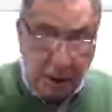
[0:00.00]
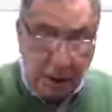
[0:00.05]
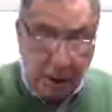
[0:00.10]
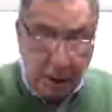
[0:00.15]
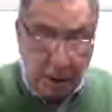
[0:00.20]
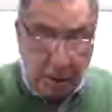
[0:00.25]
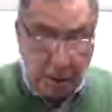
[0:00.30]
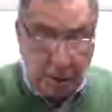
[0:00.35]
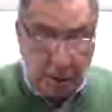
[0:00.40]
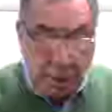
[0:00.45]

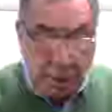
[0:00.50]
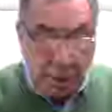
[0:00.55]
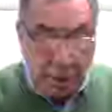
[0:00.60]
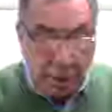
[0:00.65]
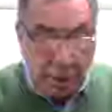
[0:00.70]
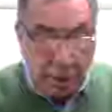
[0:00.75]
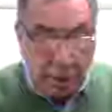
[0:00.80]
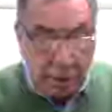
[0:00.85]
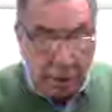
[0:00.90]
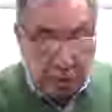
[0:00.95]
including
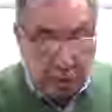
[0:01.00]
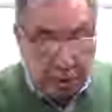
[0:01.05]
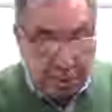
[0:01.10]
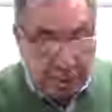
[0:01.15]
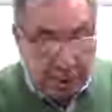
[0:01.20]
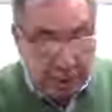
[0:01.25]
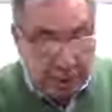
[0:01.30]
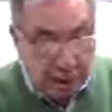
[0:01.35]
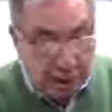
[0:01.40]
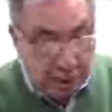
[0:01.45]
articles
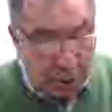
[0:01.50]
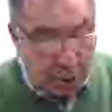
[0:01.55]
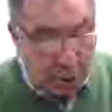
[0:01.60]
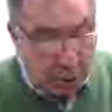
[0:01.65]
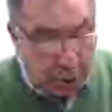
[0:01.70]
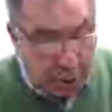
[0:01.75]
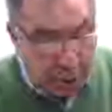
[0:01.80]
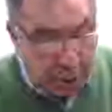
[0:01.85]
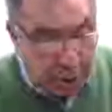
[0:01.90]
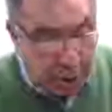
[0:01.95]
by Donald
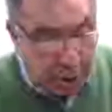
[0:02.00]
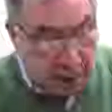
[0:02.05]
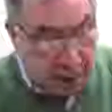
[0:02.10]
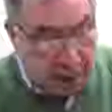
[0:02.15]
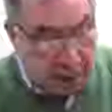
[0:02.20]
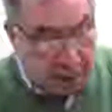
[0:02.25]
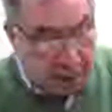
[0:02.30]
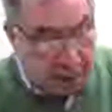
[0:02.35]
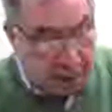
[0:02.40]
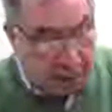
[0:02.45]
Winnicott,